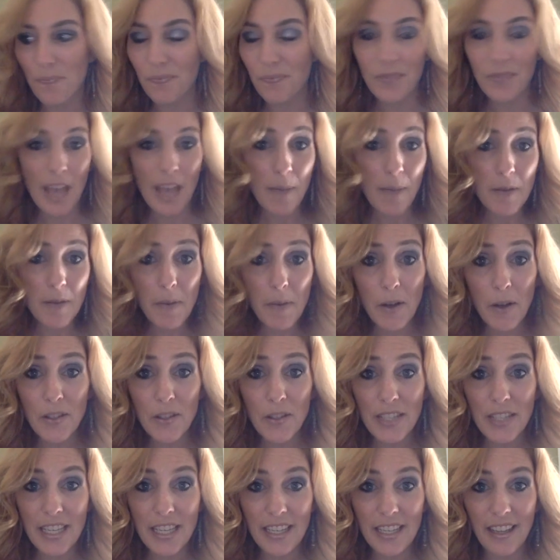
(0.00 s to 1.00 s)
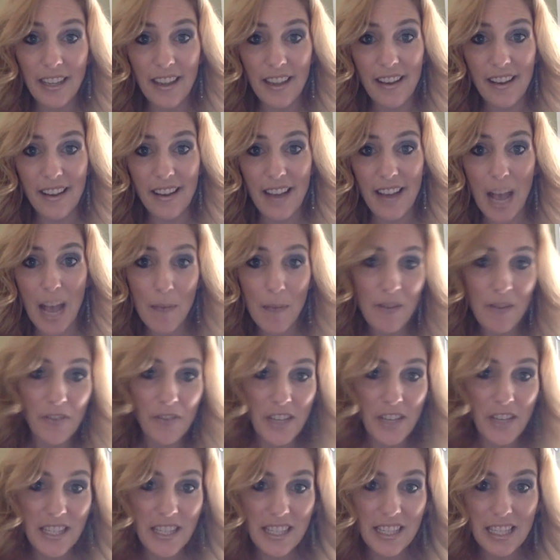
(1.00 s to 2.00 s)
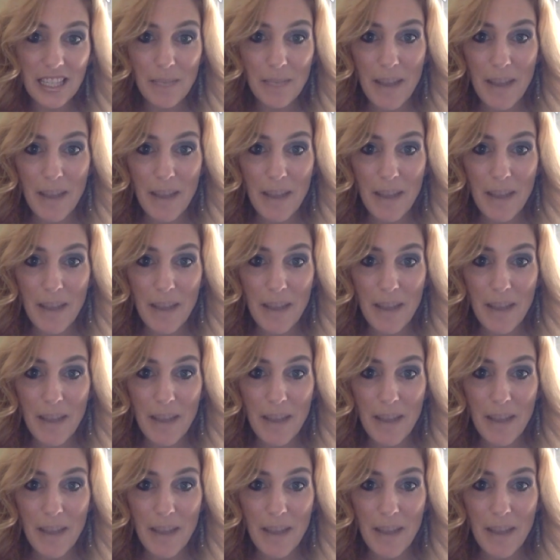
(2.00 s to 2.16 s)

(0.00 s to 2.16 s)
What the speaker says: happy posting and happy friends list